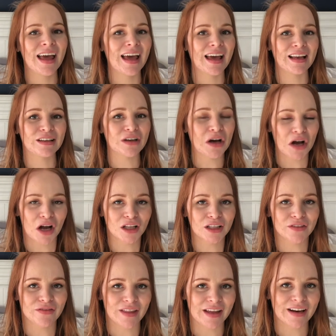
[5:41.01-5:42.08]
and all
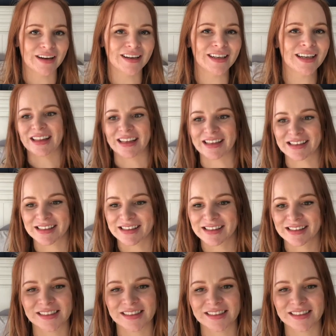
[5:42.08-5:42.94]
of their things.